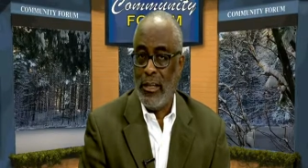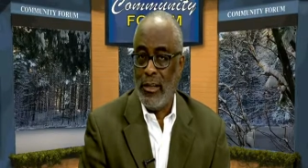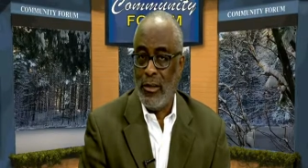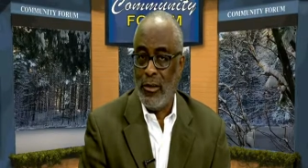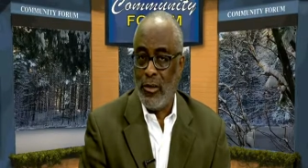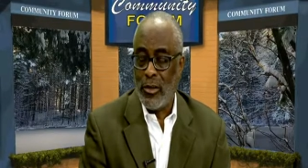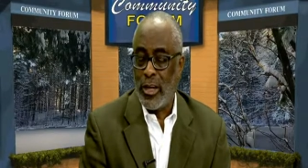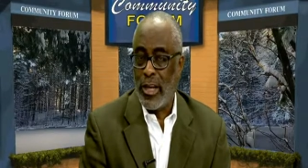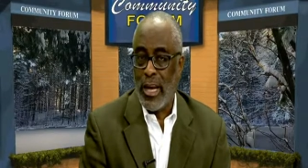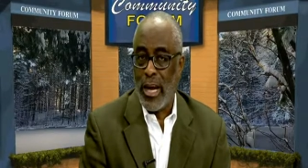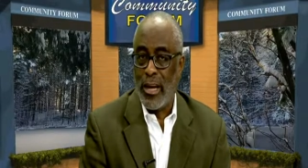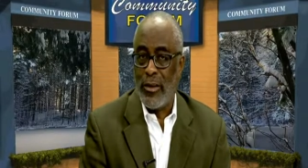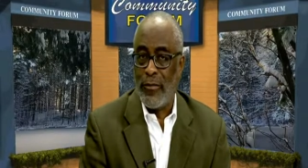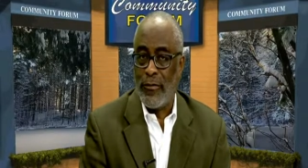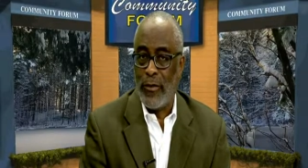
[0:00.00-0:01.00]
looking
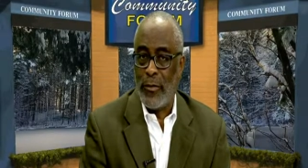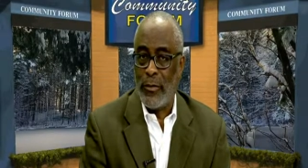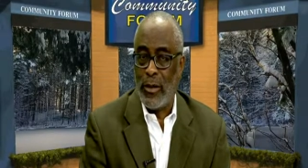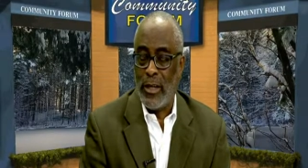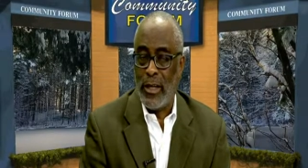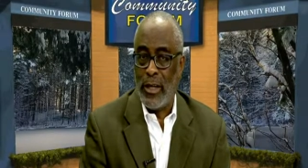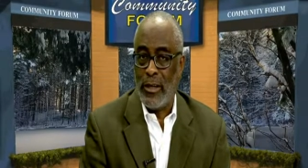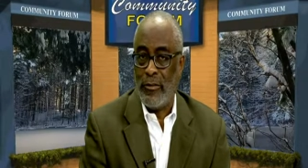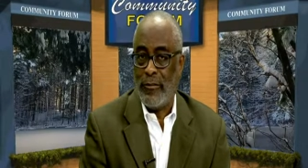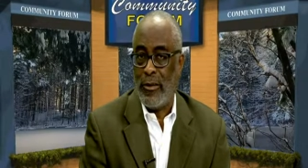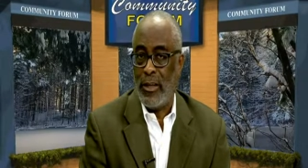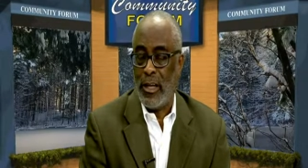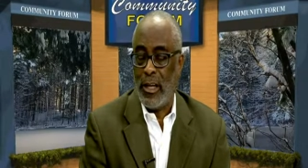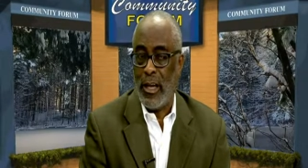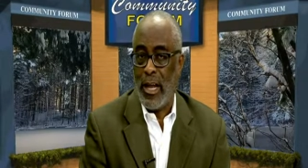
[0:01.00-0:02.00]
at it from the, from
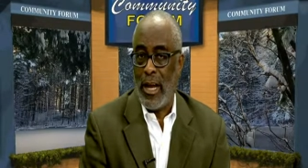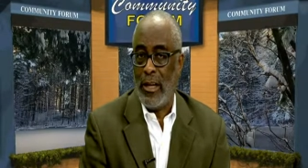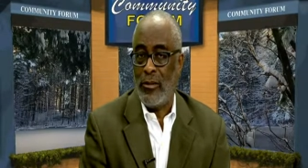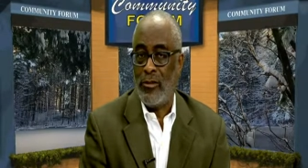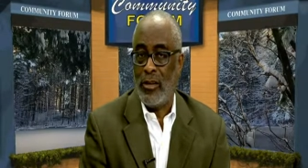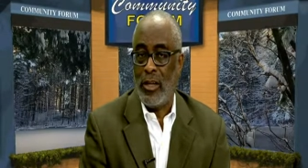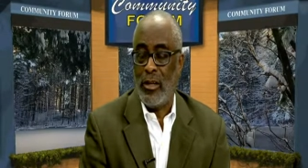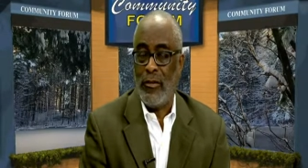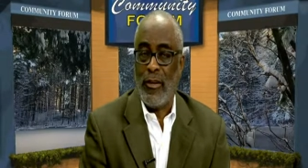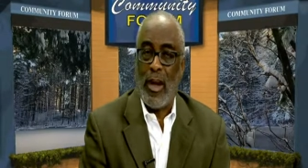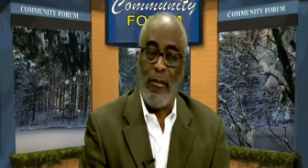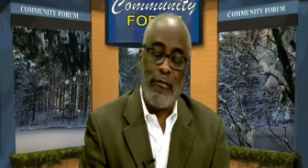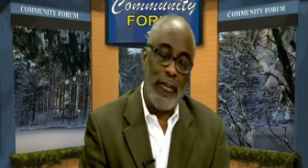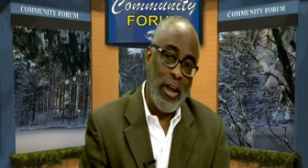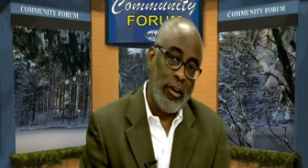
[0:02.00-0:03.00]
the lens of our
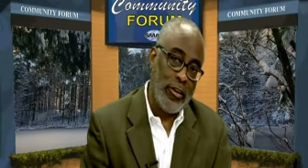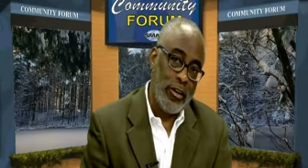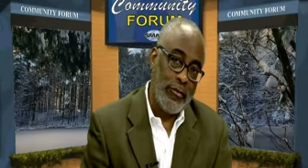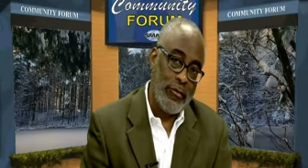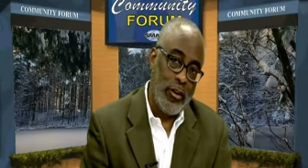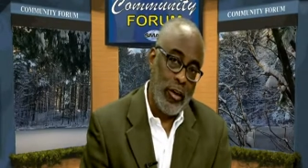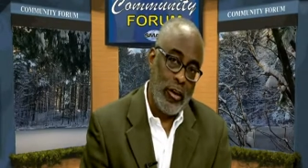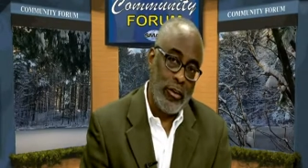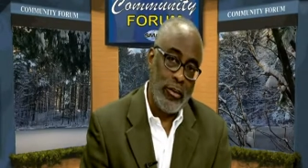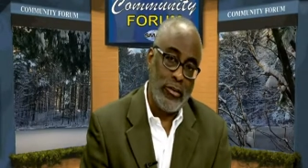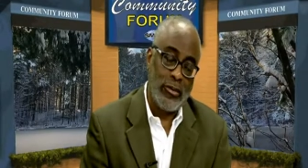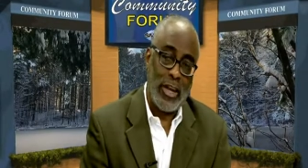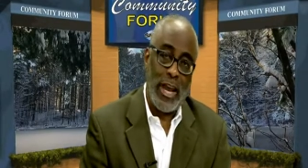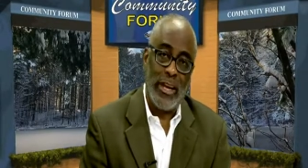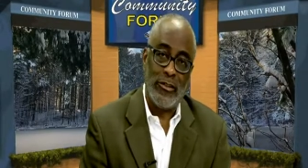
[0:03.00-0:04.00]
founding
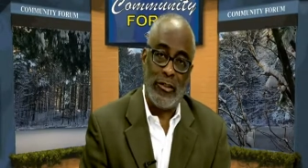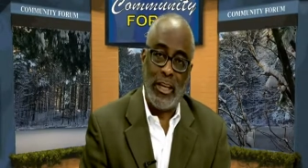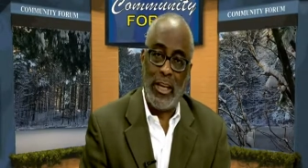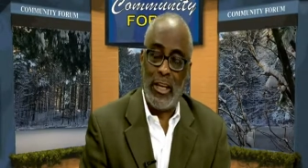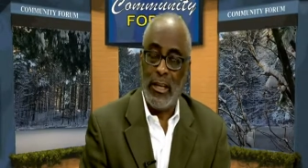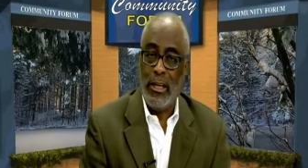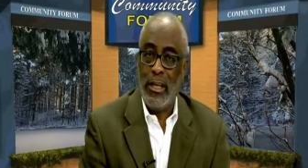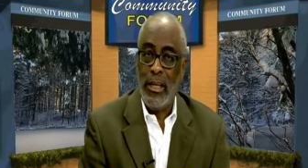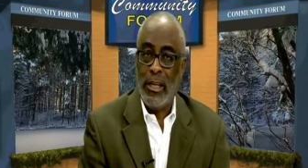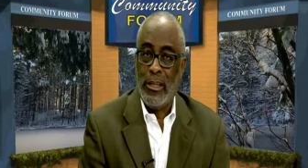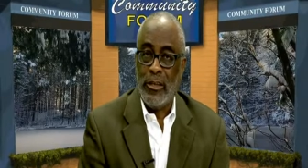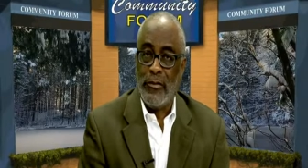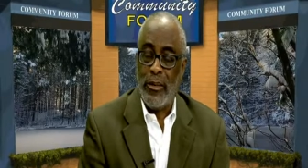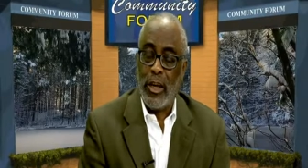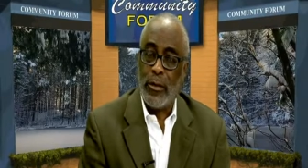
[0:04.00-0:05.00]
fathers as they
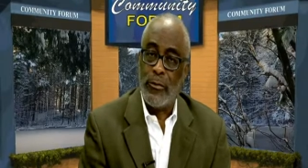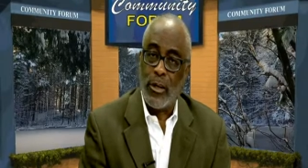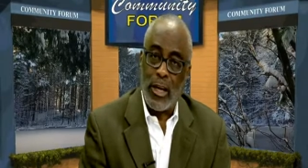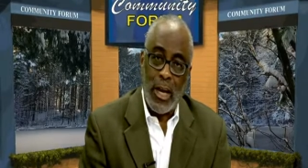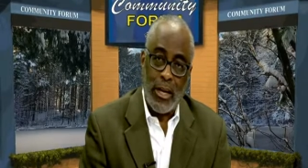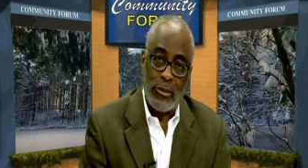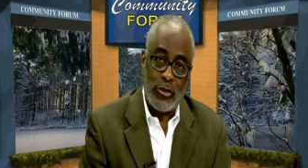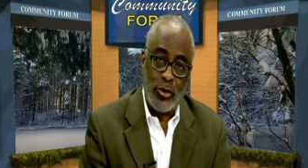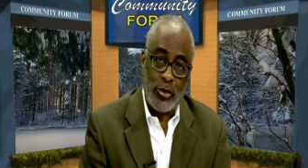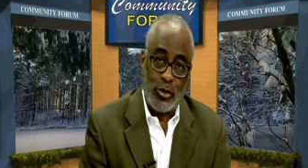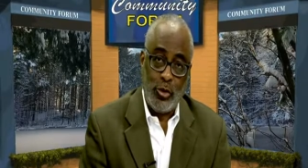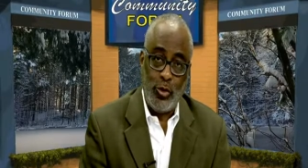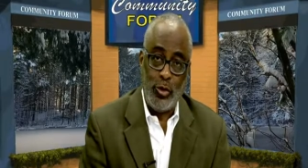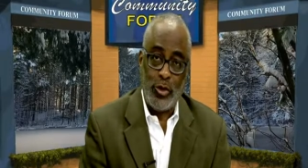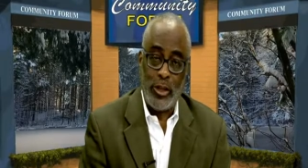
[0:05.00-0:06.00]
developed the
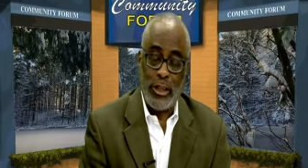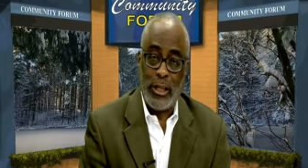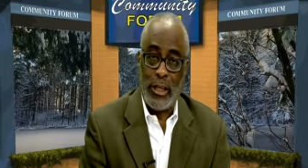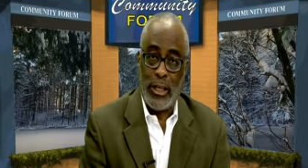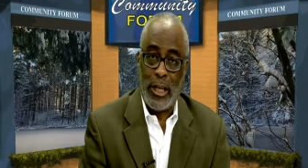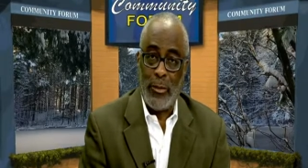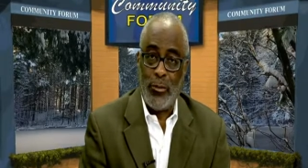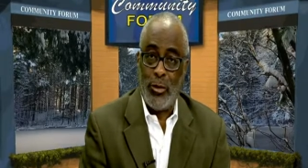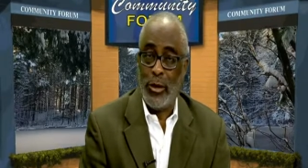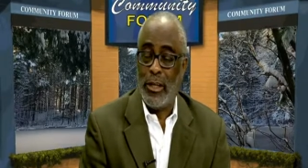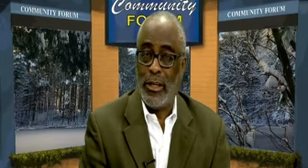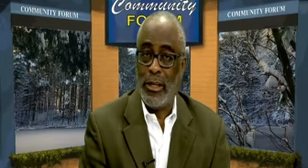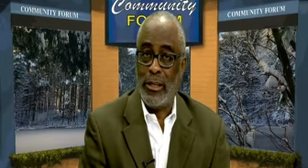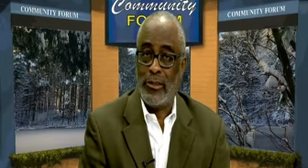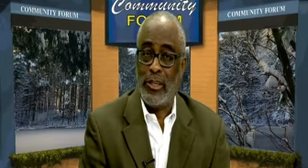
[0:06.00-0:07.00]
Constitution and they put
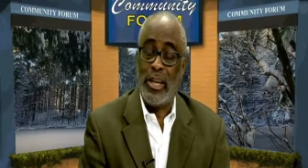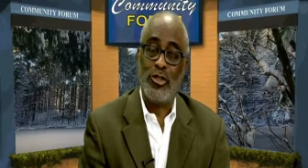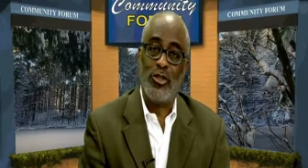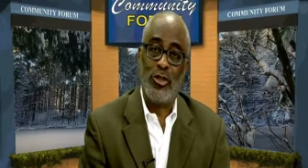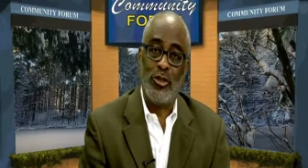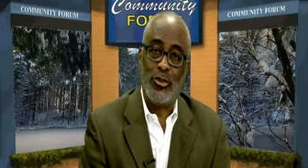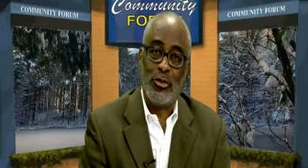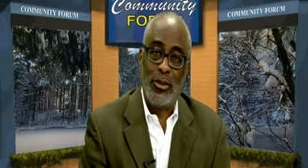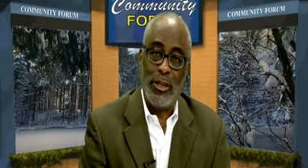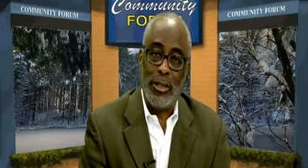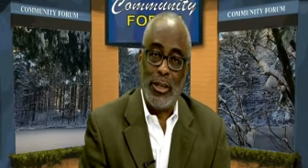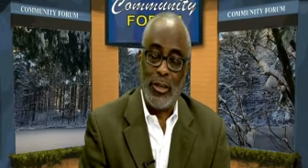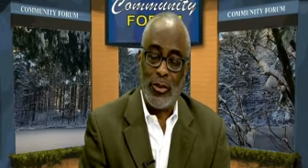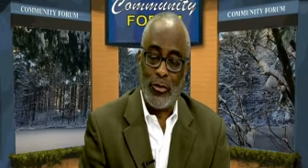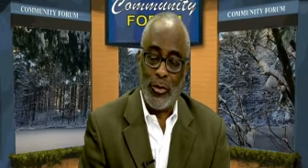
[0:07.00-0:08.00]
in Section
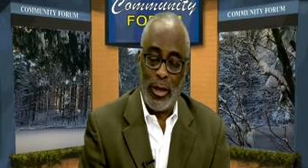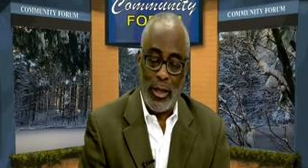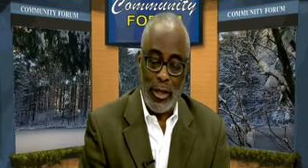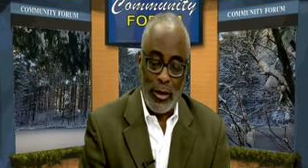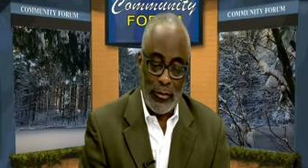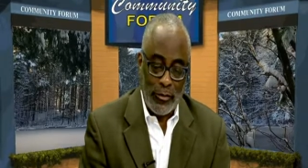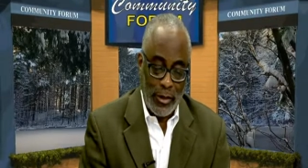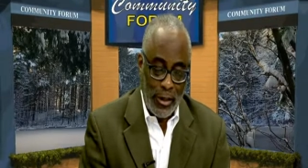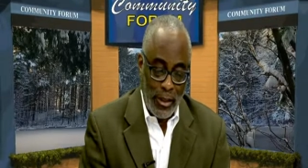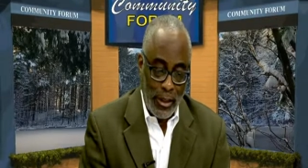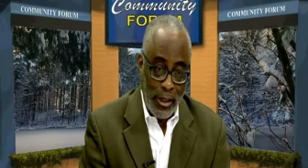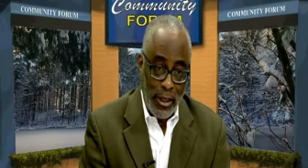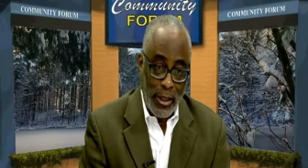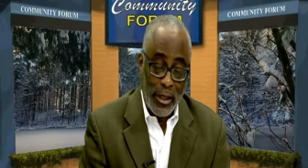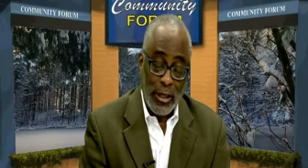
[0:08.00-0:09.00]
uh, 3 of the,
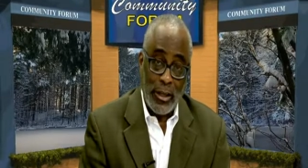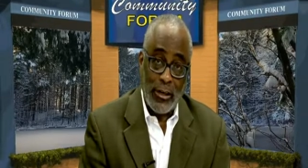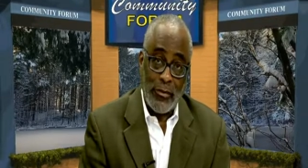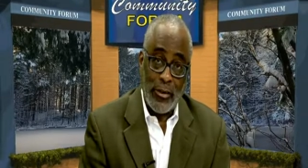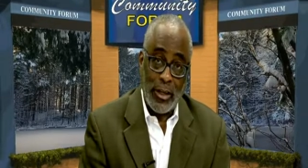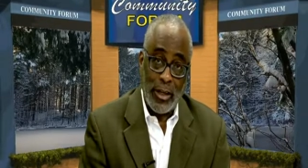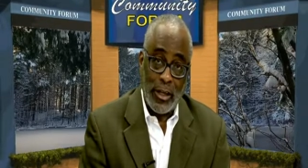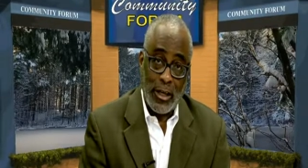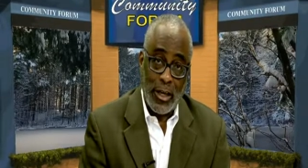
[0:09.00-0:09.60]
of the